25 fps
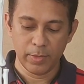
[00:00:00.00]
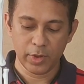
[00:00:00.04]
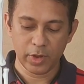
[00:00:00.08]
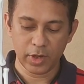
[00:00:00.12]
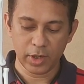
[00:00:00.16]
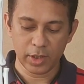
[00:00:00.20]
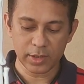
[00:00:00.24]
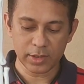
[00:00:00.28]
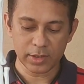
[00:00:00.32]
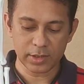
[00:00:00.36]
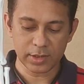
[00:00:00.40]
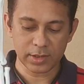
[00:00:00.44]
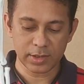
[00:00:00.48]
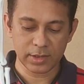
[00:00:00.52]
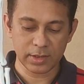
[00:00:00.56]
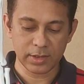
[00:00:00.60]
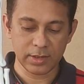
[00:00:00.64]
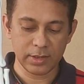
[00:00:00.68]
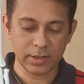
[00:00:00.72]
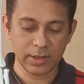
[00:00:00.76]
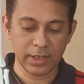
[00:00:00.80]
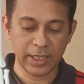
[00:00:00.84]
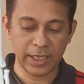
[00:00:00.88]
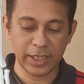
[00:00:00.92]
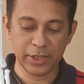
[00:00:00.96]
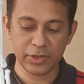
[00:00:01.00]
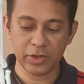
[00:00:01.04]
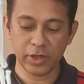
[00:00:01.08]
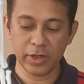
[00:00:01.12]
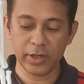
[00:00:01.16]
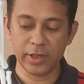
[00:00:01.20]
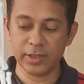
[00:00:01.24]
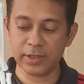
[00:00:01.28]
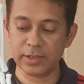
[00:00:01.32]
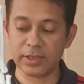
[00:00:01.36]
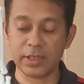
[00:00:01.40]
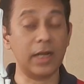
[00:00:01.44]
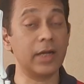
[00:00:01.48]
because the knee
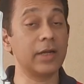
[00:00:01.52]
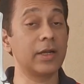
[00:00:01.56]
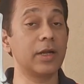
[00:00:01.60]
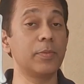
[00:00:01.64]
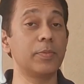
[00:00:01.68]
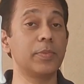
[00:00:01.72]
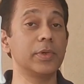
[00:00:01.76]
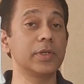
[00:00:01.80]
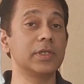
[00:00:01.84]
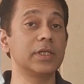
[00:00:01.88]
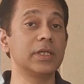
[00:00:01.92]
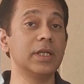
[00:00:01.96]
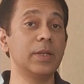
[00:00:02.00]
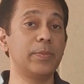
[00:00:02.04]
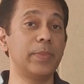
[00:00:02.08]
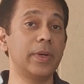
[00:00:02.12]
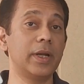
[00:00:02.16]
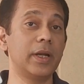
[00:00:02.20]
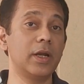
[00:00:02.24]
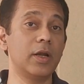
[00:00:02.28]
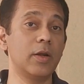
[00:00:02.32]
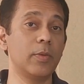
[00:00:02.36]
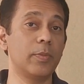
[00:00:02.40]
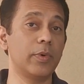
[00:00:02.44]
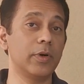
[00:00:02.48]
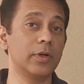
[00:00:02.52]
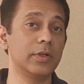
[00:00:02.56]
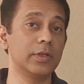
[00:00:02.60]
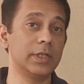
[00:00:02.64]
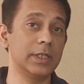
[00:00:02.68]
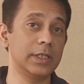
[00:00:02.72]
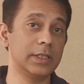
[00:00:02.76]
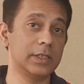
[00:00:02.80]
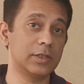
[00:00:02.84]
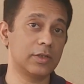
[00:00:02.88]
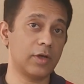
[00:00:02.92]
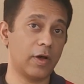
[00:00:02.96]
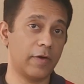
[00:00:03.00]
joint is 100% dependent upon
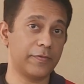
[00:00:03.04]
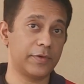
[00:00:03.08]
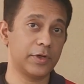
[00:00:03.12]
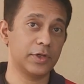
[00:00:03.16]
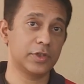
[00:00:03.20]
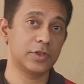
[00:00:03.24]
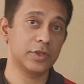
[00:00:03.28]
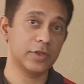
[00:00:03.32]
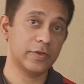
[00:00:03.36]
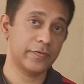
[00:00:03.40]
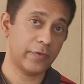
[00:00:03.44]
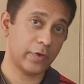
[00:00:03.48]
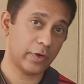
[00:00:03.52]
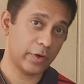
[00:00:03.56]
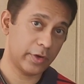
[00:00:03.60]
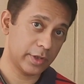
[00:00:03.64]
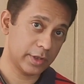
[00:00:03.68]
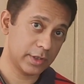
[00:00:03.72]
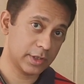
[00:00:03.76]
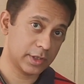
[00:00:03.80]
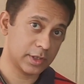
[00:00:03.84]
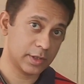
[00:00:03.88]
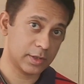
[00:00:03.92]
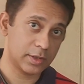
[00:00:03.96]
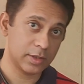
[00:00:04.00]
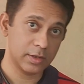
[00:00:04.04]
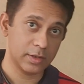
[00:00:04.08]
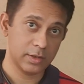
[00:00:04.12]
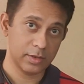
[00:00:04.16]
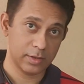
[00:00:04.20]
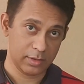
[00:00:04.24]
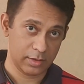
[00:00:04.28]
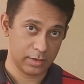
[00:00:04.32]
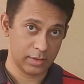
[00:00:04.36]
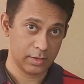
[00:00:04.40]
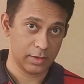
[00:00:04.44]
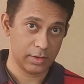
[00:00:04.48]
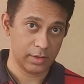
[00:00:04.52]
these soft tissues for its
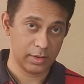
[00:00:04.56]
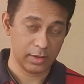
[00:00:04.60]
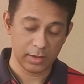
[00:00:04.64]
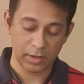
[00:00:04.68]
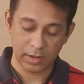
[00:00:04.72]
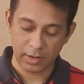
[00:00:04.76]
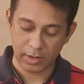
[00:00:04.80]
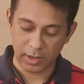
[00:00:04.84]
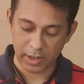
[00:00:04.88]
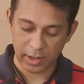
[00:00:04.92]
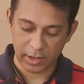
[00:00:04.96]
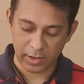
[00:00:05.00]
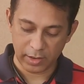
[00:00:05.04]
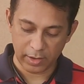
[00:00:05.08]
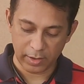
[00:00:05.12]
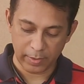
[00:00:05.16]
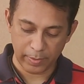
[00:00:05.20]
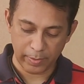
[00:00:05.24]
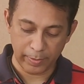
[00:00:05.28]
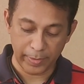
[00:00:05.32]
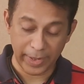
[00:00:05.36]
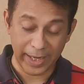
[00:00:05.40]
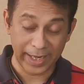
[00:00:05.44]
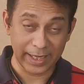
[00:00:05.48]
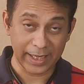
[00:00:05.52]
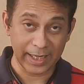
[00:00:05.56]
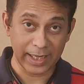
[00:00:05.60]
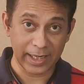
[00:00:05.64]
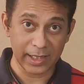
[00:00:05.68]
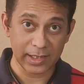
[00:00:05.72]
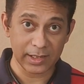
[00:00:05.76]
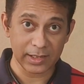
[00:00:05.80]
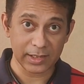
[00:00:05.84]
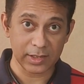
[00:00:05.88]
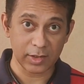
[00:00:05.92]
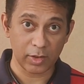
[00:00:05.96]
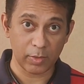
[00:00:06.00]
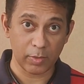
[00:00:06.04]

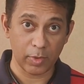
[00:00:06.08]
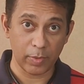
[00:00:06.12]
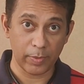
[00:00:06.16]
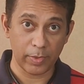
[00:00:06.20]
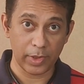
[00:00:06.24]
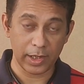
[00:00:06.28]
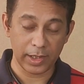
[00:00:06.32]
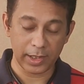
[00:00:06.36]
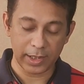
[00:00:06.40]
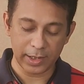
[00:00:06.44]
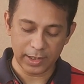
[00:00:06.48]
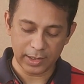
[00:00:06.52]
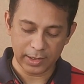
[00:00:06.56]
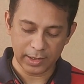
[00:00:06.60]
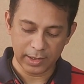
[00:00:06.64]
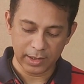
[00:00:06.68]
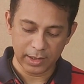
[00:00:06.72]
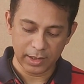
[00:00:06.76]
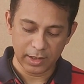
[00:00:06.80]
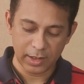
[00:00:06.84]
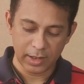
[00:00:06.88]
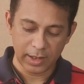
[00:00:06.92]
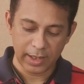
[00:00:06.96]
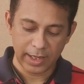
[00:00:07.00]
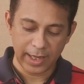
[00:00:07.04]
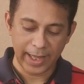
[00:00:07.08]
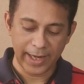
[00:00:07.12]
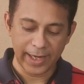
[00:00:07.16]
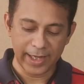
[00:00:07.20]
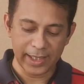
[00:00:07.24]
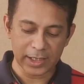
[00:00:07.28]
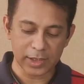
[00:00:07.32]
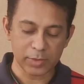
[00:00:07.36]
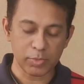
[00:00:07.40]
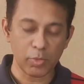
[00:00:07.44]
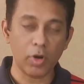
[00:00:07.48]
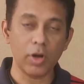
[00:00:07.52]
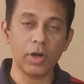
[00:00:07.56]
maintenance or mobility.
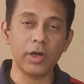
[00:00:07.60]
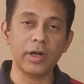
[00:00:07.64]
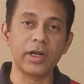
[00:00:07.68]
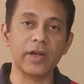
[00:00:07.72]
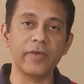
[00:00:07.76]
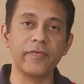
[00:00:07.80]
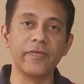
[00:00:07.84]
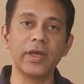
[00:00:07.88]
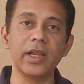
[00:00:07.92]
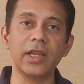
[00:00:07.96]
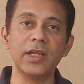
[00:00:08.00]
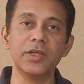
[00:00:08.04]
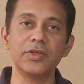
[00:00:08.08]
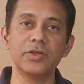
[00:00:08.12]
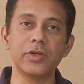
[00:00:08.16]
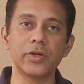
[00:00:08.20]
Any small trivial